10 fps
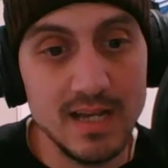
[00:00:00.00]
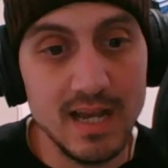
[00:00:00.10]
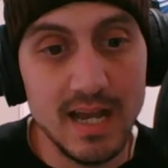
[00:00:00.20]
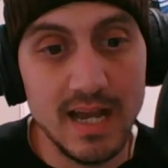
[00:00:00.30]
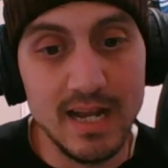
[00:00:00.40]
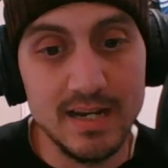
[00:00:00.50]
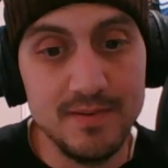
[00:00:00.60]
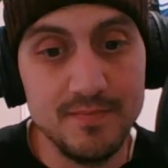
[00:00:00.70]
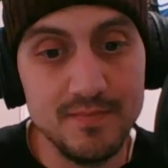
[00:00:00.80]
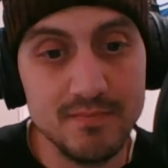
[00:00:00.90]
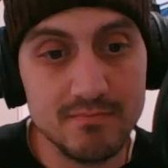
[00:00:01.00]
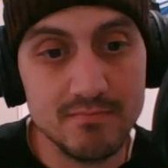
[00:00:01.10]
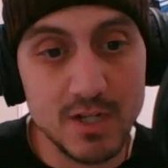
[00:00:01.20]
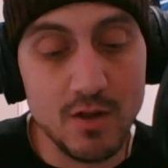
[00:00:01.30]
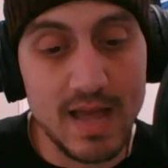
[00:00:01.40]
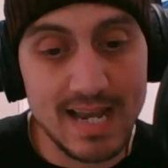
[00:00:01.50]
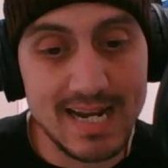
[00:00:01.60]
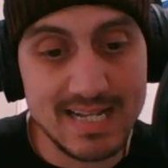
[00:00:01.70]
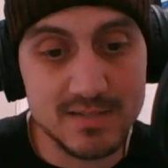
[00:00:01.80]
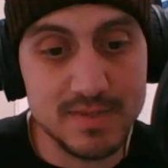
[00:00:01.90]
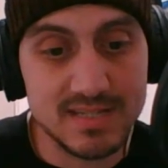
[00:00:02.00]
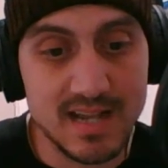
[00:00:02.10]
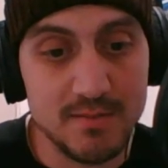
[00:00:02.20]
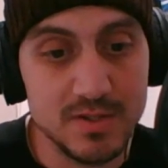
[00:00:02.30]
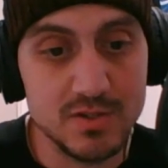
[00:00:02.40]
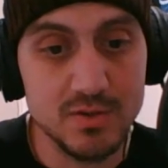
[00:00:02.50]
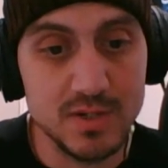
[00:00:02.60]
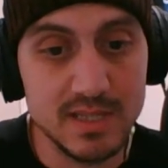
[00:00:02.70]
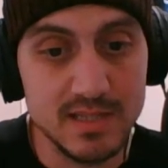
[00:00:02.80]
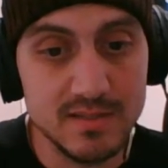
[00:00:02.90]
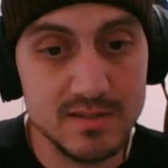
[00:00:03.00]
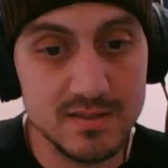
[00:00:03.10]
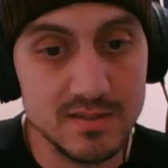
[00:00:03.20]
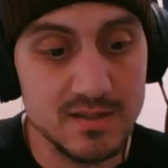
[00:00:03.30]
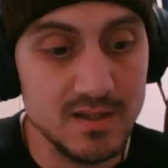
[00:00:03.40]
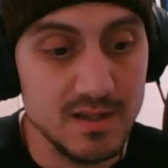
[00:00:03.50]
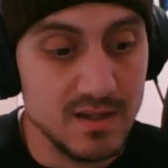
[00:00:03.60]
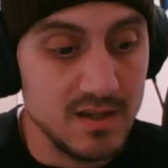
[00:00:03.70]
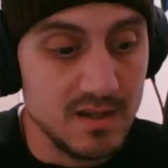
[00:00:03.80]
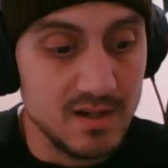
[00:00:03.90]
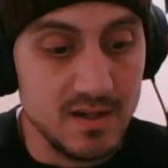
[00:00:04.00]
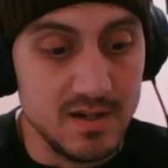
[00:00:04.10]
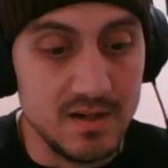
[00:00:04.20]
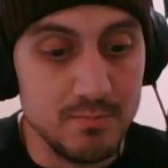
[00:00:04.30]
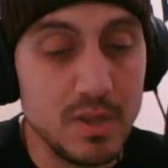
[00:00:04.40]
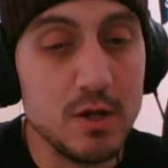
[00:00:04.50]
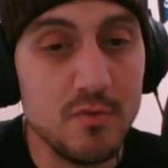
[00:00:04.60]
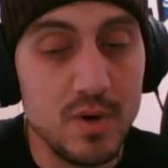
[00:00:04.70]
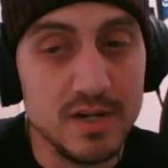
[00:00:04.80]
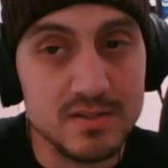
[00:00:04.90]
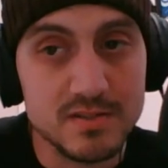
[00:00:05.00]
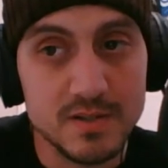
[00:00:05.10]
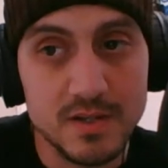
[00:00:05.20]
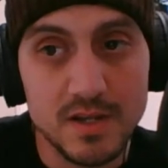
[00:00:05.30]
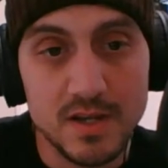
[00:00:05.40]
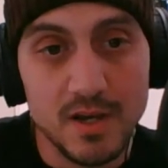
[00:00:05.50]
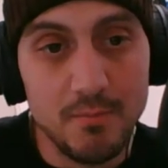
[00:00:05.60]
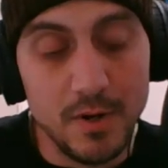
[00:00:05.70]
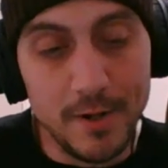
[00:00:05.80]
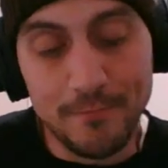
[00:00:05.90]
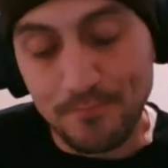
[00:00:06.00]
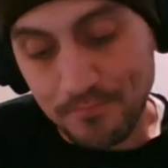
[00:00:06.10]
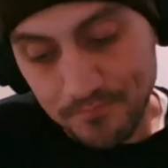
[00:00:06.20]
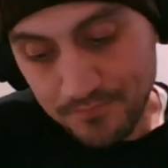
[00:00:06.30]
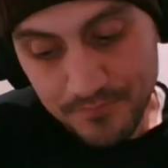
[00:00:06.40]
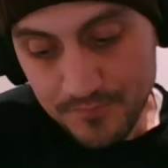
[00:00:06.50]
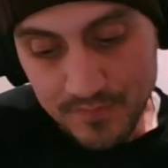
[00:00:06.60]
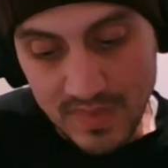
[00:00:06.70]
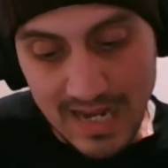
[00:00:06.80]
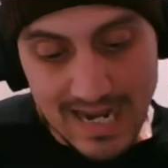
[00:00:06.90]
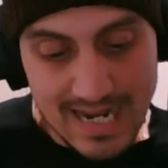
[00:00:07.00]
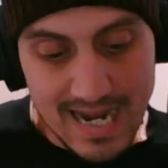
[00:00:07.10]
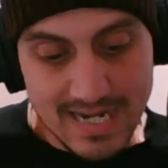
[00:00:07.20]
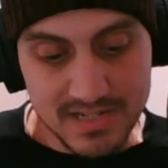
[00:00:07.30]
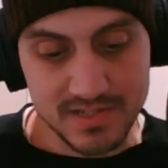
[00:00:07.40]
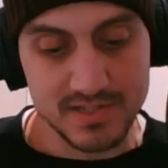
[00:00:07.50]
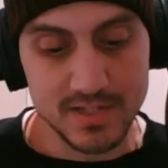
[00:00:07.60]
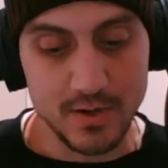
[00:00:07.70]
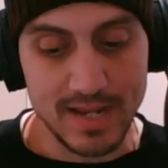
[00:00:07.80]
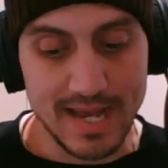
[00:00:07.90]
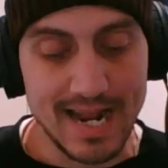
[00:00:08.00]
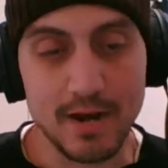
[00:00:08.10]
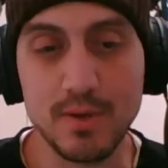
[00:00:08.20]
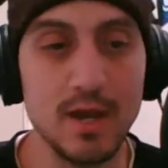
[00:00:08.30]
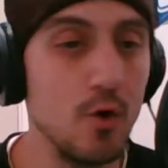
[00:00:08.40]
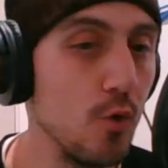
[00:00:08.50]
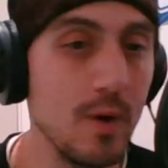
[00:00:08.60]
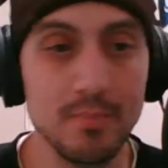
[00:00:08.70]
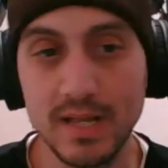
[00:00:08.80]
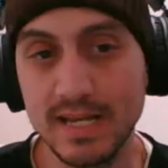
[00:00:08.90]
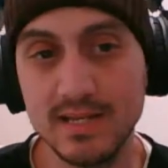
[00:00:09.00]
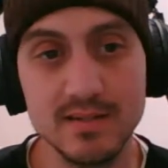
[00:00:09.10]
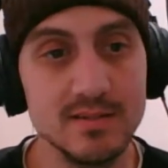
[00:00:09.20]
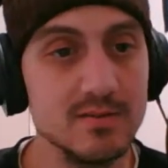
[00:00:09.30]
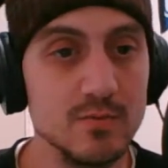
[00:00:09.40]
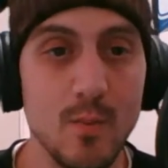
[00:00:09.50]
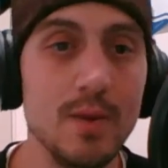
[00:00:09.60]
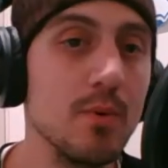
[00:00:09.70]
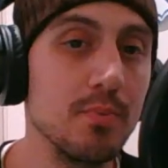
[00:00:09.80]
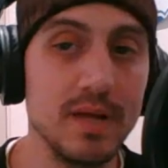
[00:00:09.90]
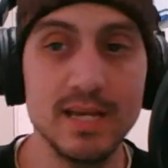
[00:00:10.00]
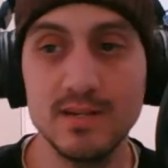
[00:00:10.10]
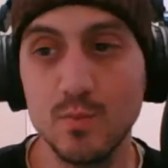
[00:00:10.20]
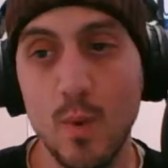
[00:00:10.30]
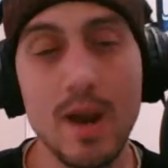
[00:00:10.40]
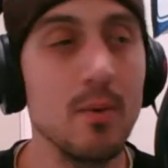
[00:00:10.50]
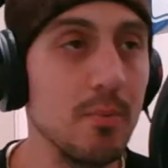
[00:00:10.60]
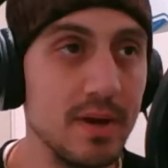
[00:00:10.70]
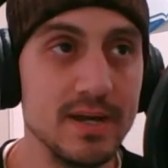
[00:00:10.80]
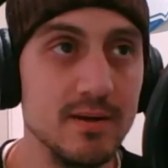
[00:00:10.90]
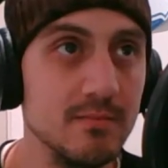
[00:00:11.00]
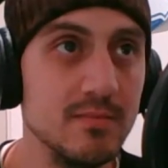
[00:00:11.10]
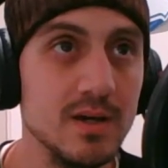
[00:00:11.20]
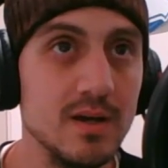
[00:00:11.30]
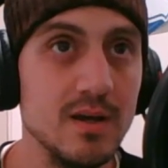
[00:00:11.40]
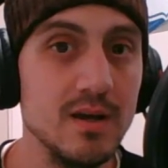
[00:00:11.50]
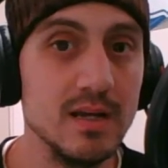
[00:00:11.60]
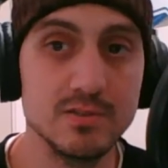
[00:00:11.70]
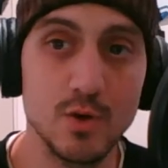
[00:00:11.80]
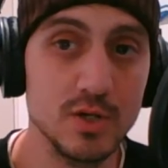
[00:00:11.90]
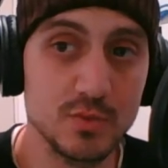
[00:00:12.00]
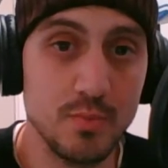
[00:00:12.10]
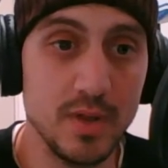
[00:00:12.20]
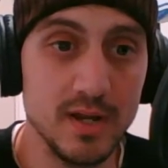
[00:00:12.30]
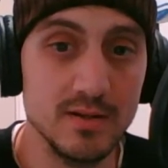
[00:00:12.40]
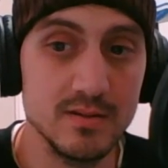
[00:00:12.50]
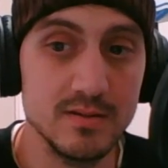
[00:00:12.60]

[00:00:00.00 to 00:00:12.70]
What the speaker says: And, that could add some excitement to it, at least playoff-wise. But I just, again, I don't care who we're playing, when we're playing, where we're playing them, as long as we're playing.